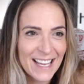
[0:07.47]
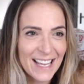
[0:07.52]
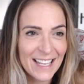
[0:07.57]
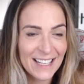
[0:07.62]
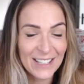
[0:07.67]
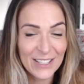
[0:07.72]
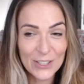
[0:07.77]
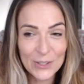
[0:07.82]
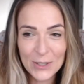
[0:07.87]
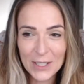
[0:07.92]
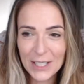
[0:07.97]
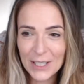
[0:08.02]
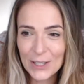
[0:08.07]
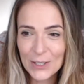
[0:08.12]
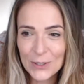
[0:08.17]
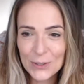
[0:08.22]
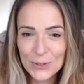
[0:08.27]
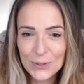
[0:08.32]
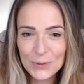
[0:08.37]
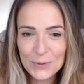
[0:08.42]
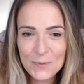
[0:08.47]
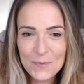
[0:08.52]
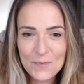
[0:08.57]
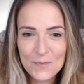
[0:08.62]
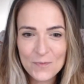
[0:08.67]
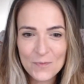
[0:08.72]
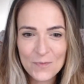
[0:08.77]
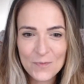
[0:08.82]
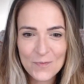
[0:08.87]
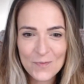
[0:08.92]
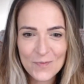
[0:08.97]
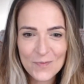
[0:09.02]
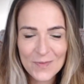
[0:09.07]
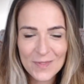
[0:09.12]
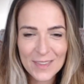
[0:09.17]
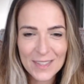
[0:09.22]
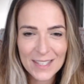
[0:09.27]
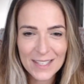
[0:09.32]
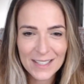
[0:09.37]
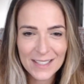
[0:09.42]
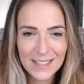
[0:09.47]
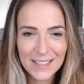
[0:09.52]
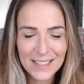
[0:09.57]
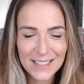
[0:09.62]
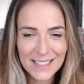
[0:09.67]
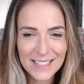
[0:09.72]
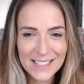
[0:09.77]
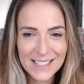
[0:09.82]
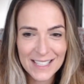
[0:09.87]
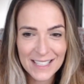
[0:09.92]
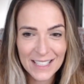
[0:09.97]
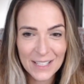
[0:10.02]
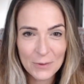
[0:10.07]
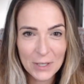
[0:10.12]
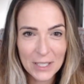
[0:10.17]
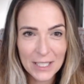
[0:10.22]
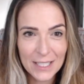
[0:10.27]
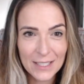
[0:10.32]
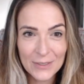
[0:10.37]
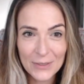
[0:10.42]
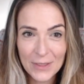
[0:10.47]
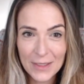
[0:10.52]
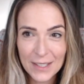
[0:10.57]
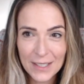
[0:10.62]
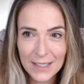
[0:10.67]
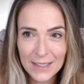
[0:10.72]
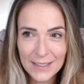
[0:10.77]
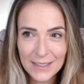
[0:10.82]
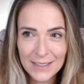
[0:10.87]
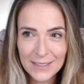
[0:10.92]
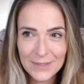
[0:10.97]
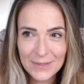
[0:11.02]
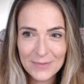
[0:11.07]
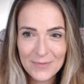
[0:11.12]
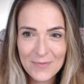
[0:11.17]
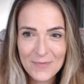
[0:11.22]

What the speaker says: Hello, hello. Is anyone out there?